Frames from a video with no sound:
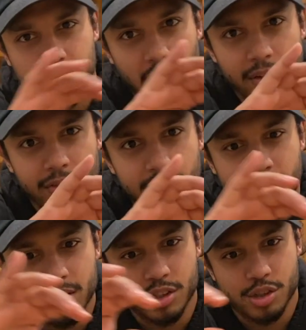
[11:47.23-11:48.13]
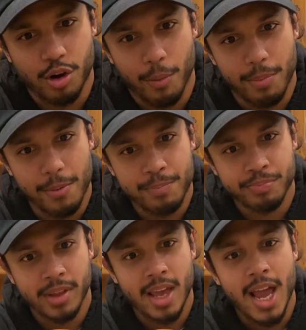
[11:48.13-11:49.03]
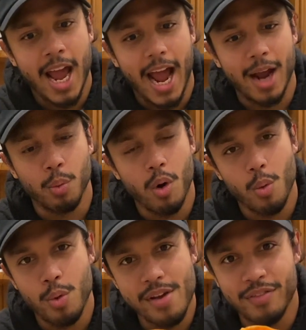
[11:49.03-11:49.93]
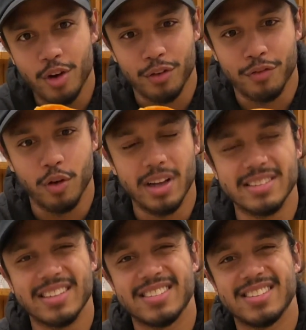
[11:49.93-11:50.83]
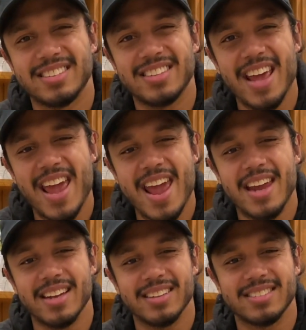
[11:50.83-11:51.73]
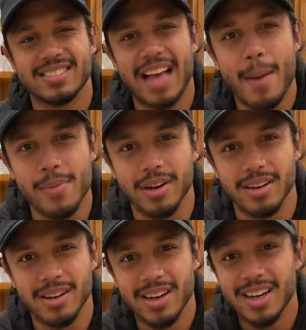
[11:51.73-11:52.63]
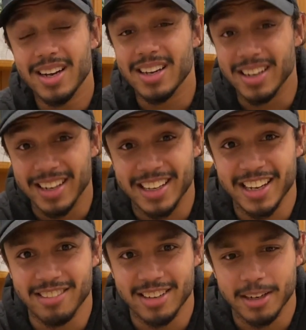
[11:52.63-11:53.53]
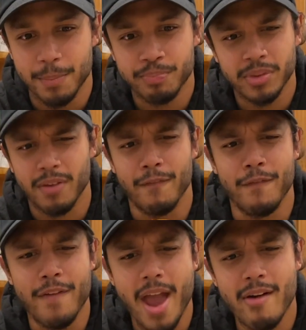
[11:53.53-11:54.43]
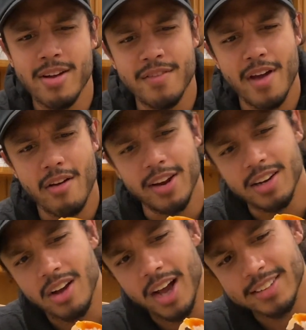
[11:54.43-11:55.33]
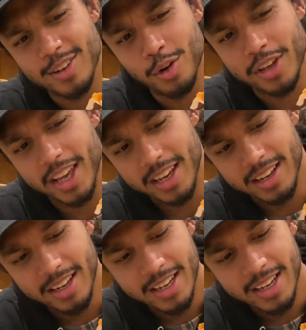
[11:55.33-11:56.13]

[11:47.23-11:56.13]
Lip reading: covering the top. And what we've gone for is a seared salmon nigiri. Very, very nice looking